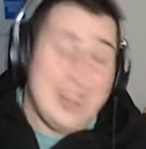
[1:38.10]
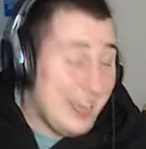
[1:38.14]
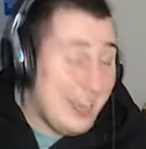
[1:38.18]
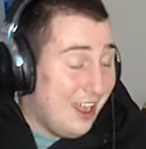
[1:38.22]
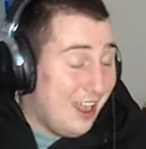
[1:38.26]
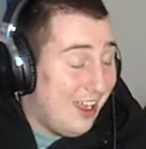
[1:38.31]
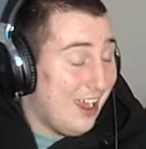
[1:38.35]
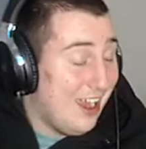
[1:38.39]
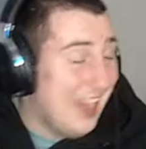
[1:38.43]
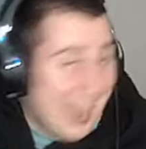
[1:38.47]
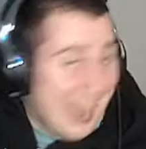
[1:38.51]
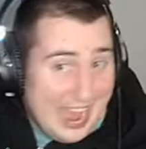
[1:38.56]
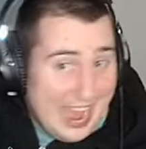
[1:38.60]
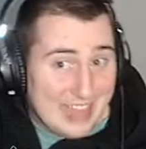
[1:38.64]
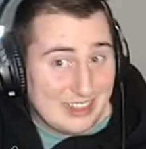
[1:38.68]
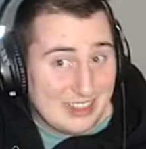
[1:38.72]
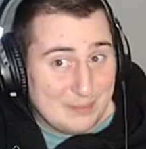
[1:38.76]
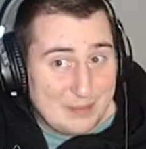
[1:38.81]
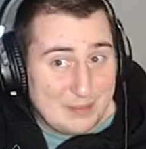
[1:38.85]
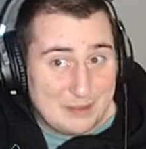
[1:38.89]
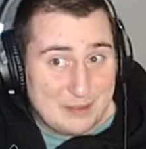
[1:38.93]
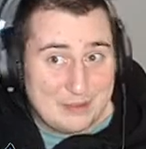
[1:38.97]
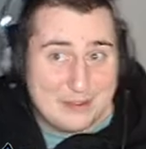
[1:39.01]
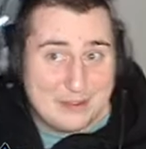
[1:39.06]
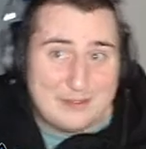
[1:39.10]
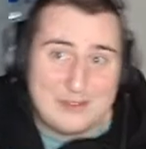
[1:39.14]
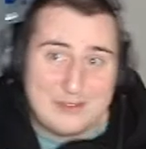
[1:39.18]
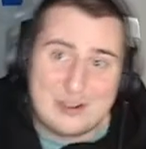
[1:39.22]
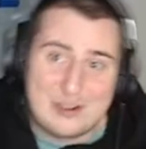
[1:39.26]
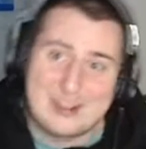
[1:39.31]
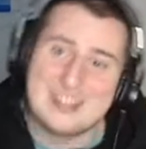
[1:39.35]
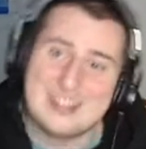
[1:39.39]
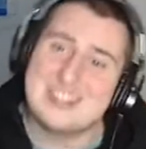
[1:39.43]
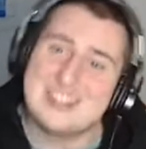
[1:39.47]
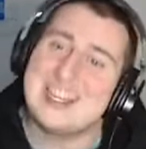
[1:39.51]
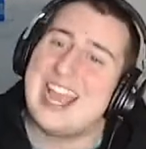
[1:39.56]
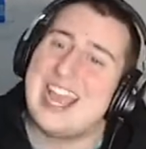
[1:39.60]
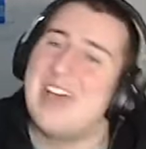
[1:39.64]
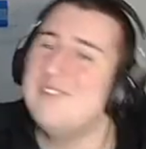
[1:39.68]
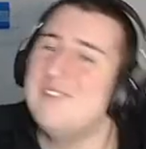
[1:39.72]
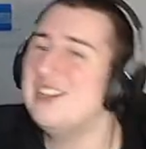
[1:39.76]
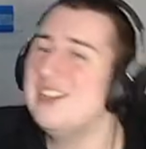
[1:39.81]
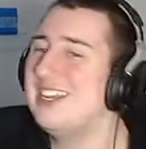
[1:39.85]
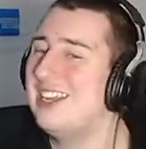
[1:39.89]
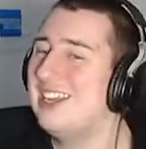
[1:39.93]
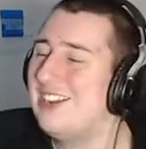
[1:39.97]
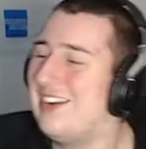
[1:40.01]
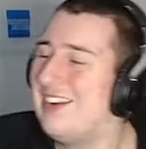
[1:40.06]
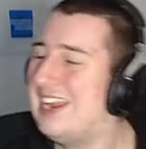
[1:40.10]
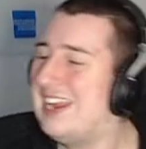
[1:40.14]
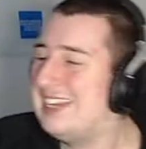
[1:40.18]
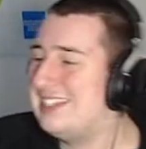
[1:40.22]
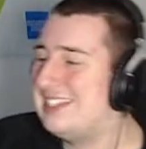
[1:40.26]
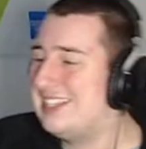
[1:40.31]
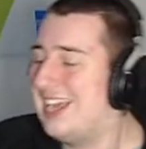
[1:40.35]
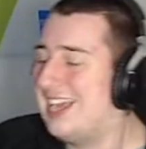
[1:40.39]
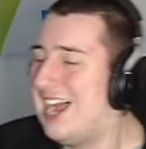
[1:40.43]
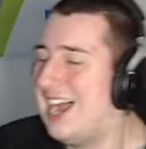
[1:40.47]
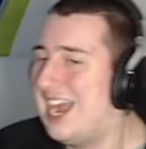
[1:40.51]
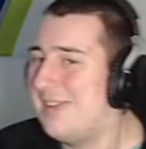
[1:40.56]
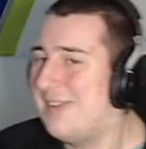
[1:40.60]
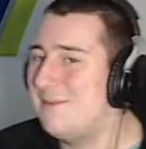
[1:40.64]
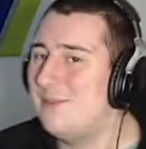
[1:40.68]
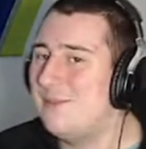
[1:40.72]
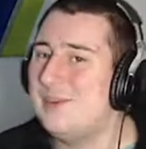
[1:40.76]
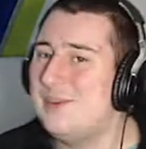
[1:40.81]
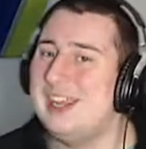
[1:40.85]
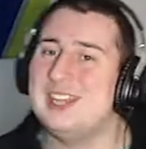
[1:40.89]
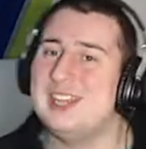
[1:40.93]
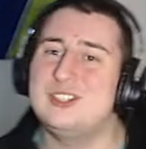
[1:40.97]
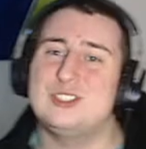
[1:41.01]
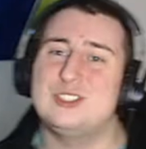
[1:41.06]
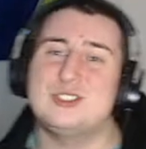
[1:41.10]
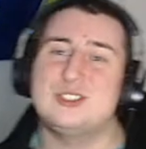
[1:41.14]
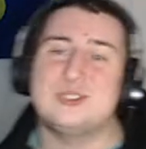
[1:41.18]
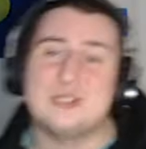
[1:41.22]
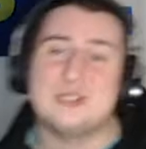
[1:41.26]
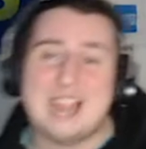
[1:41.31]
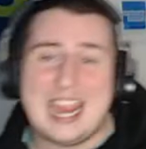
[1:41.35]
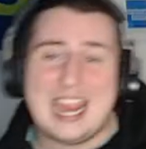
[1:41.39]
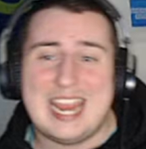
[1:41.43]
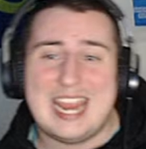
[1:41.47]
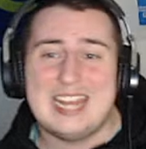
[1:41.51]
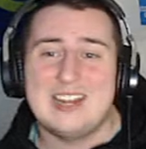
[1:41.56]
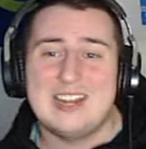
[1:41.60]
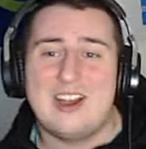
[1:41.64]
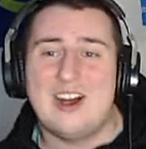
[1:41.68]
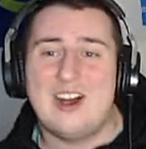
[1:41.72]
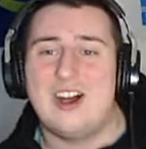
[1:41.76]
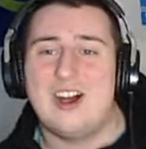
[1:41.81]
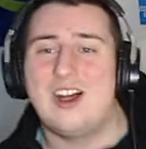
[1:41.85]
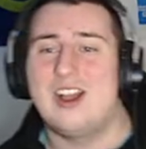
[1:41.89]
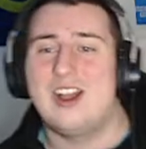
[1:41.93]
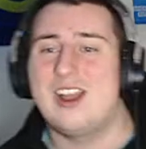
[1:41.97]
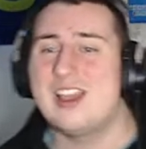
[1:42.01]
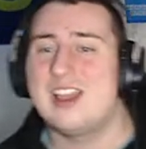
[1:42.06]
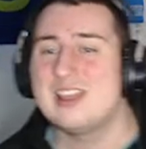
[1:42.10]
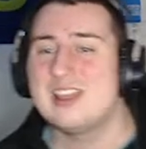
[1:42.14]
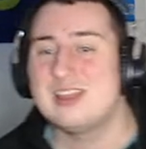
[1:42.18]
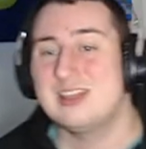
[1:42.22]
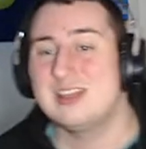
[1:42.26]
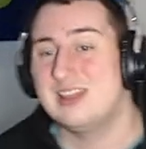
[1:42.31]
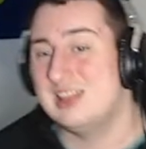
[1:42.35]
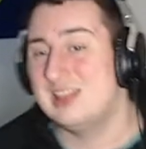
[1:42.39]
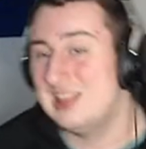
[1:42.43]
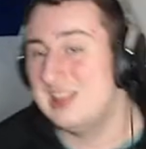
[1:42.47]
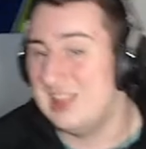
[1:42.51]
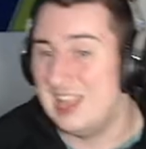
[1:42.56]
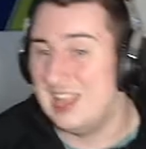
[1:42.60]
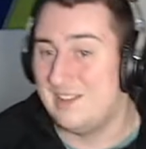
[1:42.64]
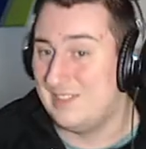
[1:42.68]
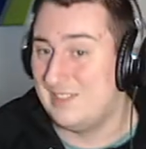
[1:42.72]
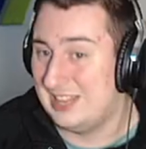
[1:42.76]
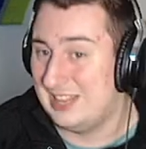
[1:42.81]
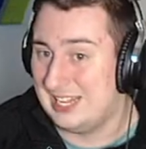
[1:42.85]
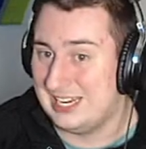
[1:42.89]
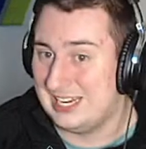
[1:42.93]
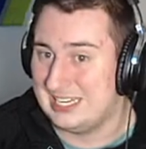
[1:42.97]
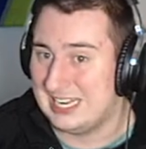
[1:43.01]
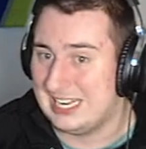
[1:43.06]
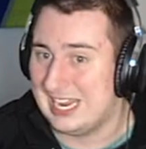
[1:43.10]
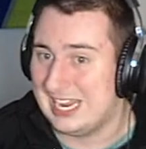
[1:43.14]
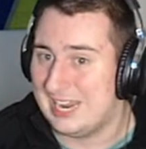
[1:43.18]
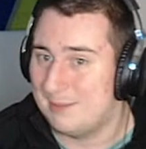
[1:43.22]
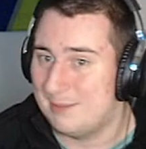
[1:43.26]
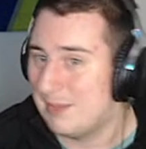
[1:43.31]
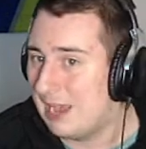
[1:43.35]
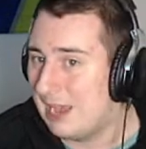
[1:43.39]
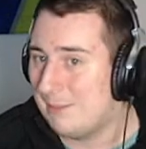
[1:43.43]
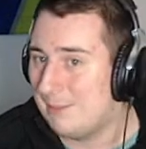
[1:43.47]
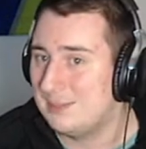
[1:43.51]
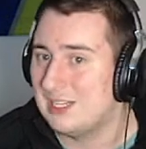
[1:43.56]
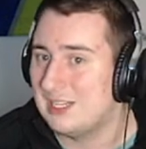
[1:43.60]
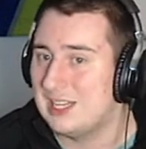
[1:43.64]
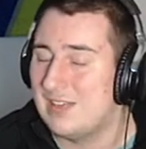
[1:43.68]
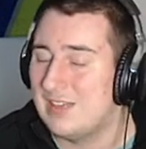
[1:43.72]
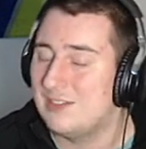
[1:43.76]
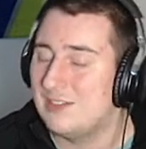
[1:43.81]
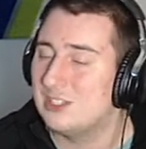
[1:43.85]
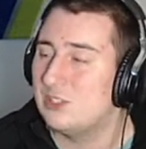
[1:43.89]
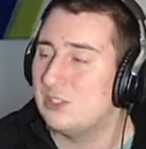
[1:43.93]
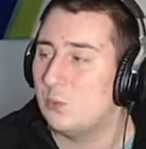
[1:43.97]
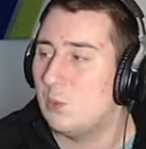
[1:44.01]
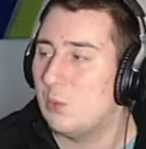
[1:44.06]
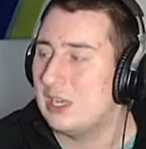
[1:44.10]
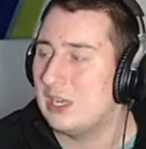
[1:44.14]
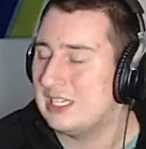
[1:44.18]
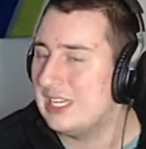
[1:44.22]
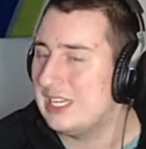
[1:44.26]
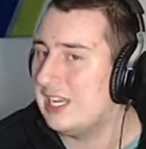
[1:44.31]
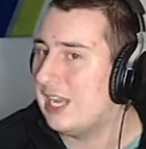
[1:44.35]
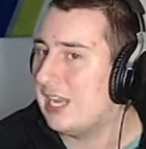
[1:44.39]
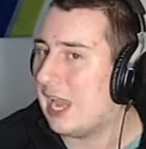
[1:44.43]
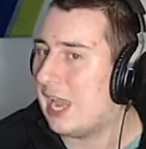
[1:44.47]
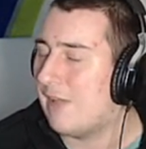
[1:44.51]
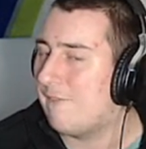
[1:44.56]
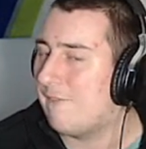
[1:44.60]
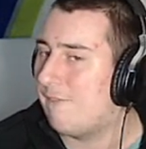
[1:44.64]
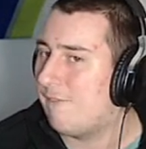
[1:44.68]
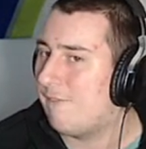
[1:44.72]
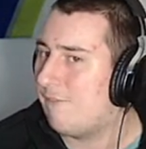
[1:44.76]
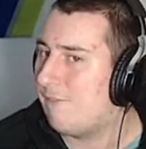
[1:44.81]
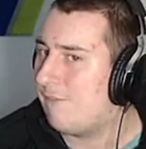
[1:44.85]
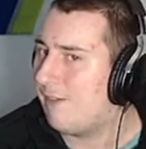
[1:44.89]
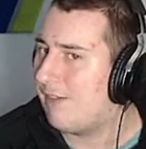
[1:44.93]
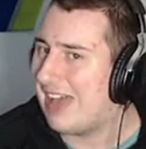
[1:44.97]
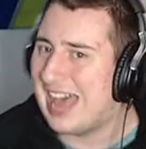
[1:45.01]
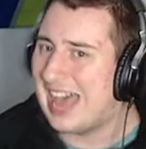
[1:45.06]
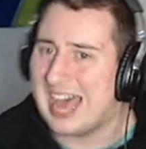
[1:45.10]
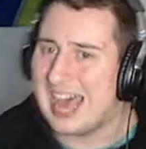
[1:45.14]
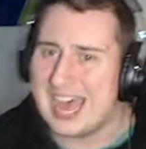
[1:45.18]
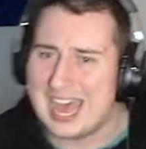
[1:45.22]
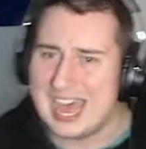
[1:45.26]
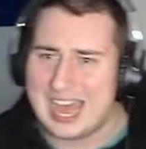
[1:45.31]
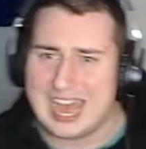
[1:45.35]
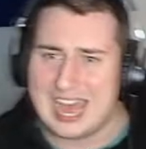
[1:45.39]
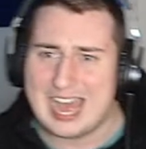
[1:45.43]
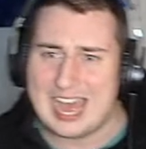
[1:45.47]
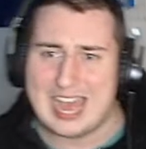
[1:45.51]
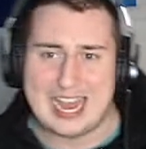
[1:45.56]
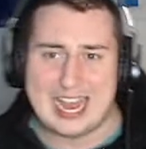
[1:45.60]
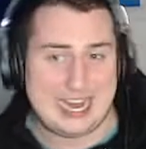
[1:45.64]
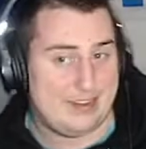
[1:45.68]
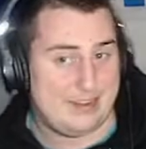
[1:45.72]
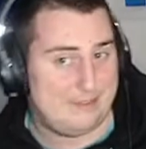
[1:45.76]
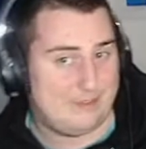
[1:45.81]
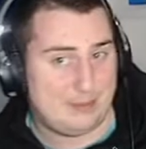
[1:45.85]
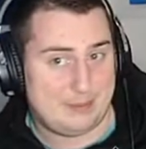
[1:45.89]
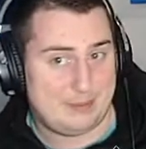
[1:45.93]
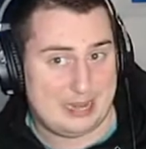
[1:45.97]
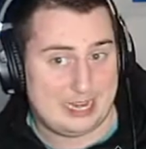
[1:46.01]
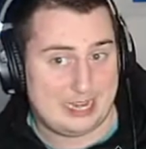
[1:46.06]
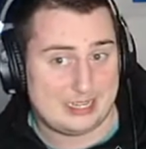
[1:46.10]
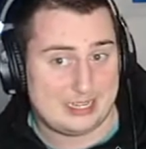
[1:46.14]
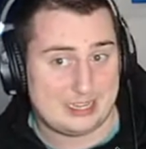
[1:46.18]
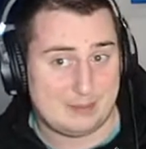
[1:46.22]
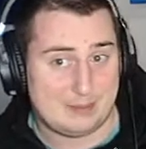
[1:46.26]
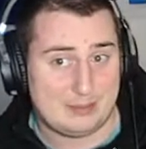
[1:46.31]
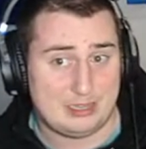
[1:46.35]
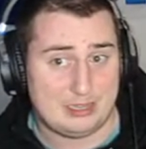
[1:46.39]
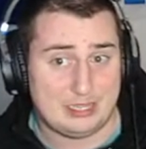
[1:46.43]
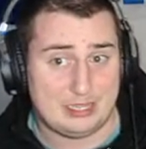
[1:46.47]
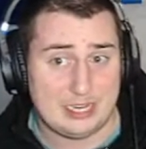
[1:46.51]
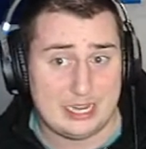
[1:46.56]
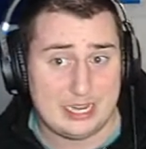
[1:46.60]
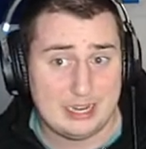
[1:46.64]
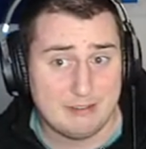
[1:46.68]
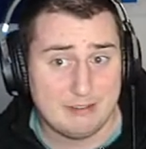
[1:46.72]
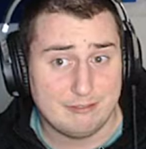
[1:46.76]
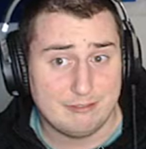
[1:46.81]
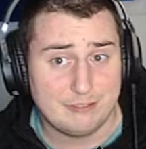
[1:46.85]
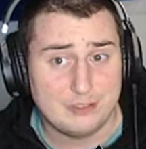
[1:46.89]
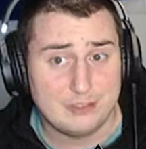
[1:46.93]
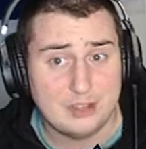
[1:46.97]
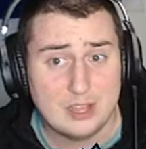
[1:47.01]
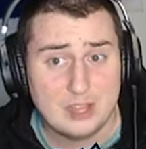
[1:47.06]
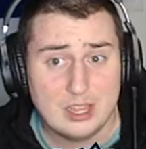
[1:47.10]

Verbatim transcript: are at the Pinwheel Forest, having a great time. We trained our lovely team up to level twenty-five apiece, I believe.